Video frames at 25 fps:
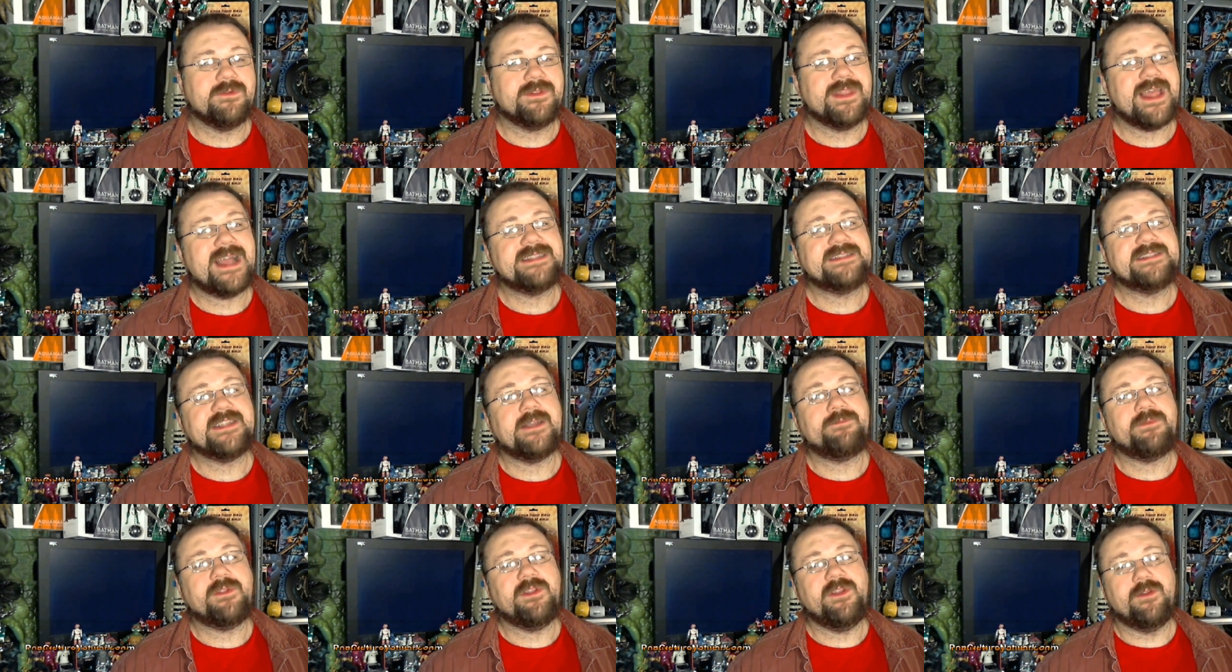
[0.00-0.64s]
Well, that's
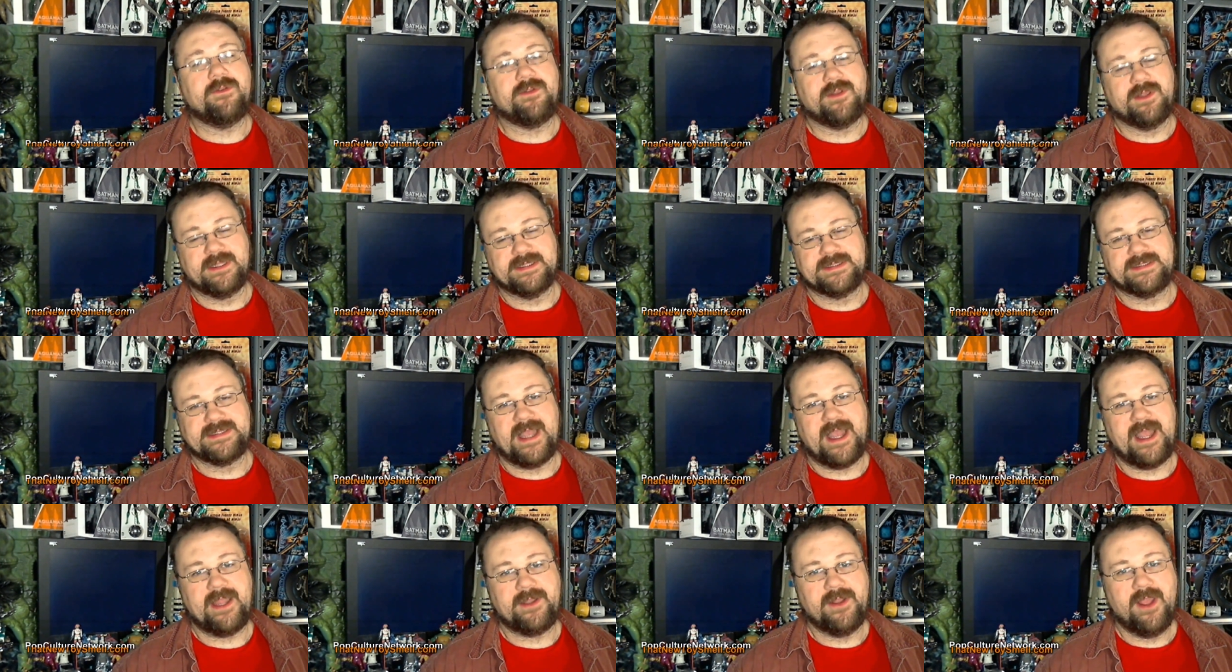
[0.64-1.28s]
up to you to
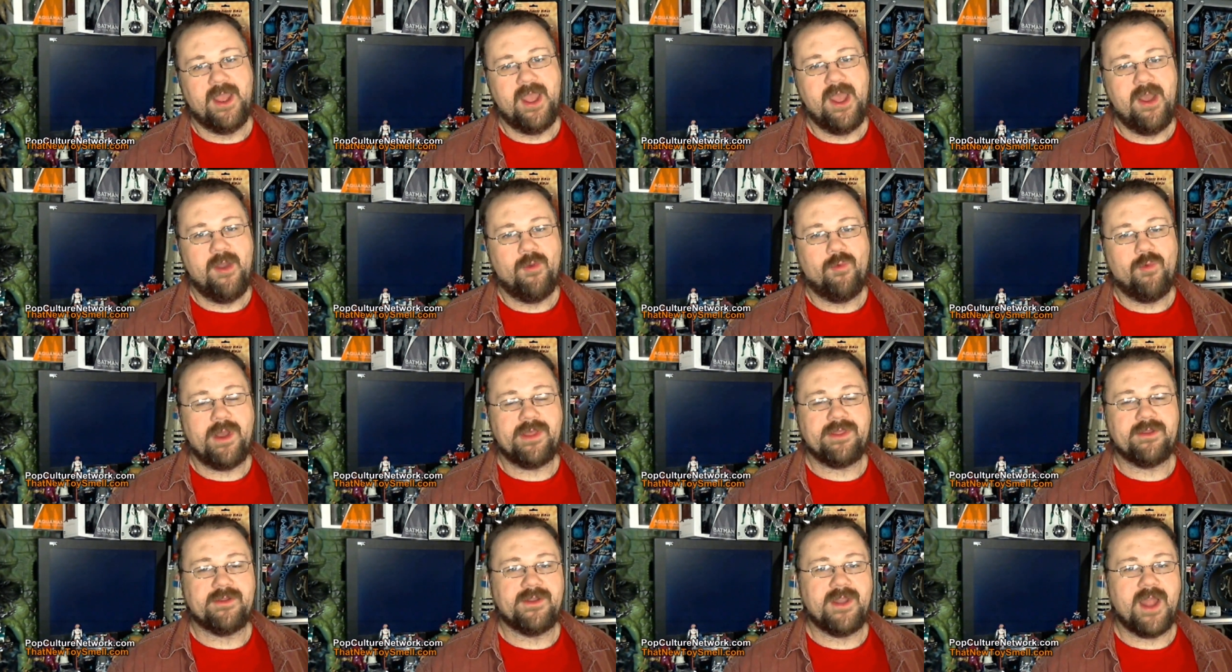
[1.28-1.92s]
decide
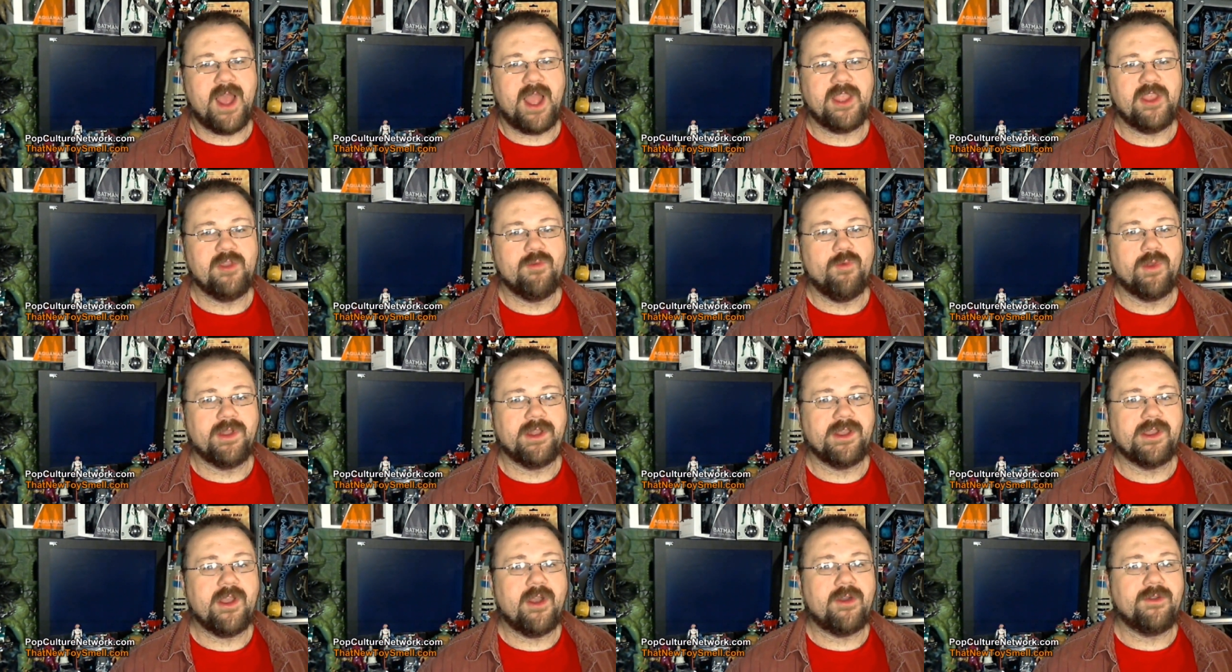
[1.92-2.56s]
whether or not you
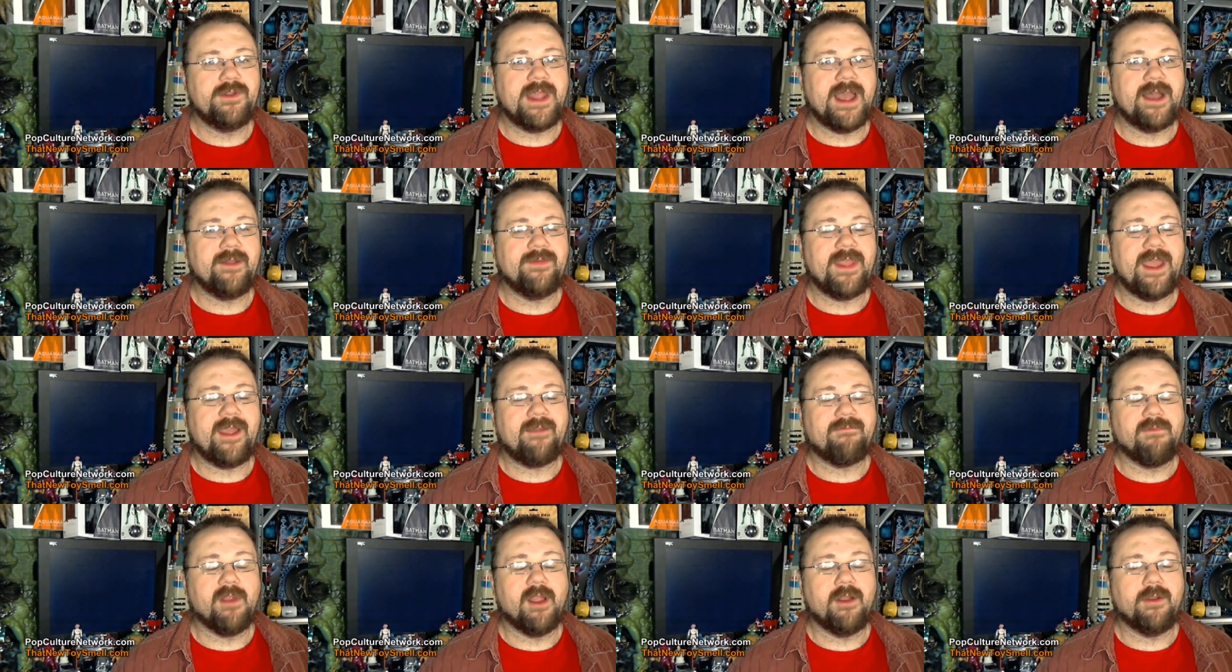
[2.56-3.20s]
want to go down
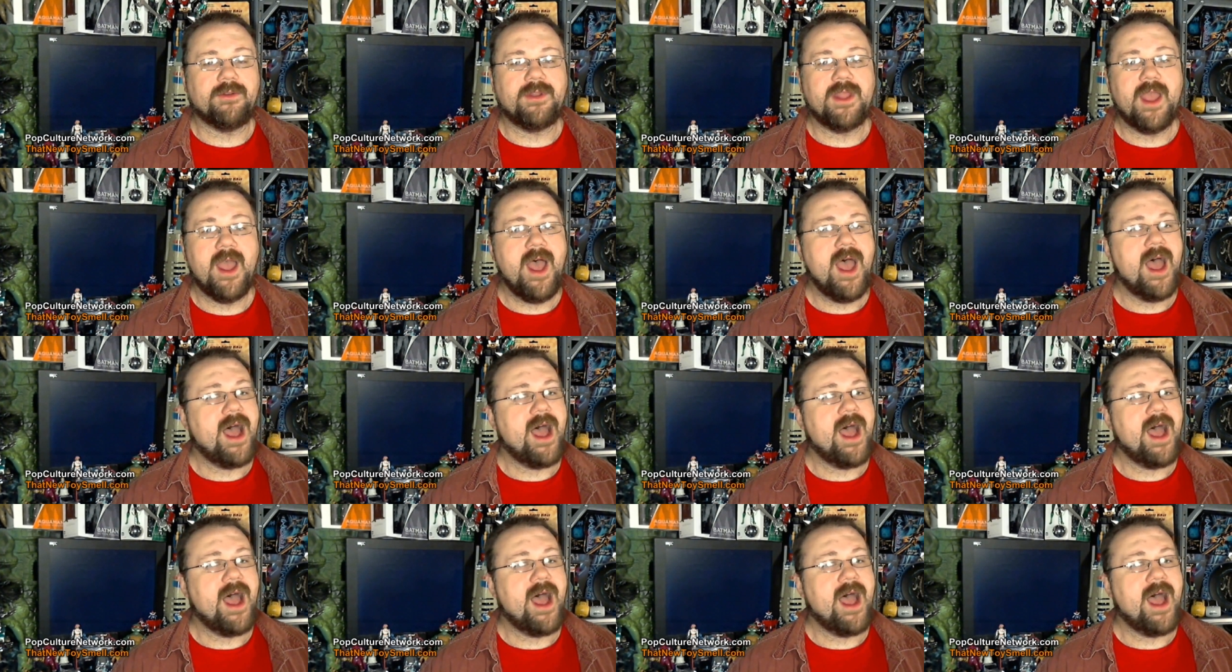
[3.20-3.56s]
that road.